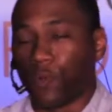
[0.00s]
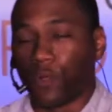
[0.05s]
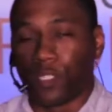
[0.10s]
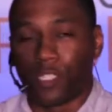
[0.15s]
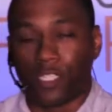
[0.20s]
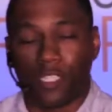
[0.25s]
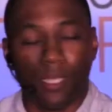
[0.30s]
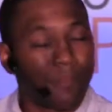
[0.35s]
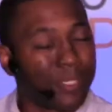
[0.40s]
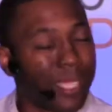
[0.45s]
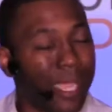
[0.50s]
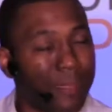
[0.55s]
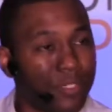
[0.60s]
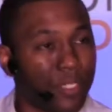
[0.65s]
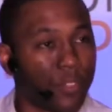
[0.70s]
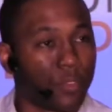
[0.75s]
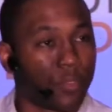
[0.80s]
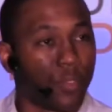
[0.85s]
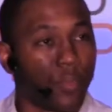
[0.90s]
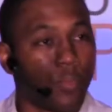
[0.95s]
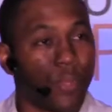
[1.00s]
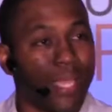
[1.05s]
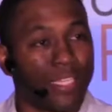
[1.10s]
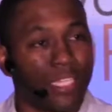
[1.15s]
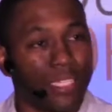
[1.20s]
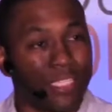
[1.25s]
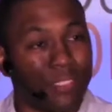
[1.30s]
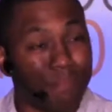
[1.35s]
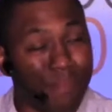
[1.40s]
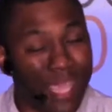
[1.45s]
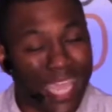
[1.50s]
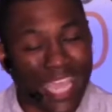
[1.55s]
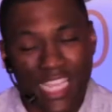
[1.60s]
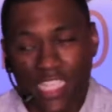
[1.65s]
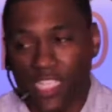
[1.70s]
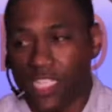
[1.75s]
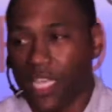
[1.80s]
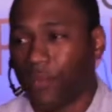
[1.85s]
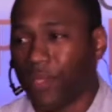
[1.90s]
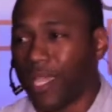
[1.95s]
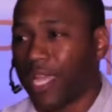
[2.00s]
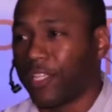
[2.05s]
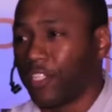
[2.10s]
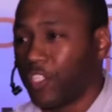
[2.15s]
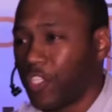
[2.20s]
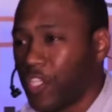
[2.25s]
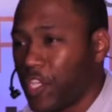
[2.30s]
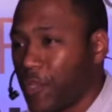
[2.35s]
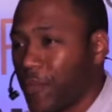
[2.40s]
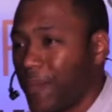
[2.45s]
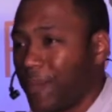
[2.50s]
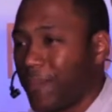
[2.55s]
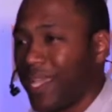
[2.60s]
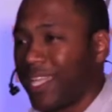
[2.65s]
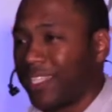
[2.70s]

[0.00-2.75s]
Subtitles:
there were some times that we had this maze that we had to do,